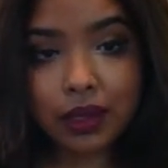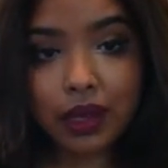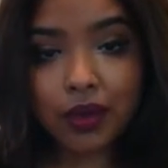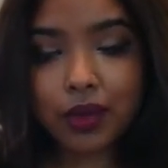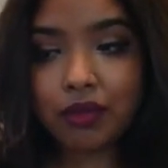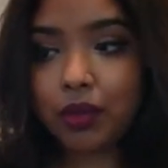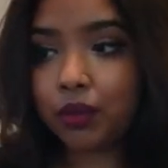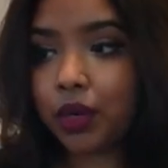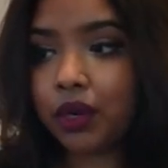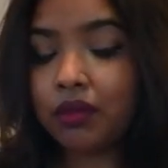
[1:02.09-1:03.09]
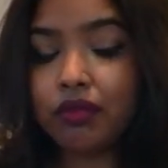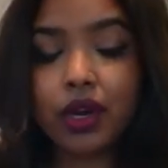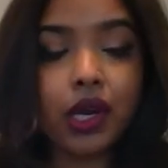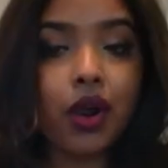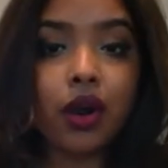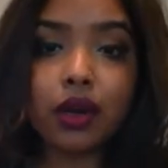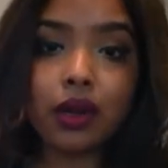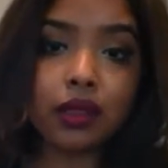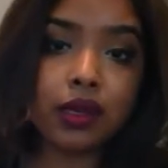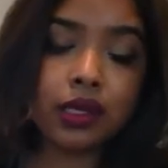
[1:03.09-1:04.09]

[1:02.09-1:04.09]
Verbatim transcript: Uh, we have been working very hard on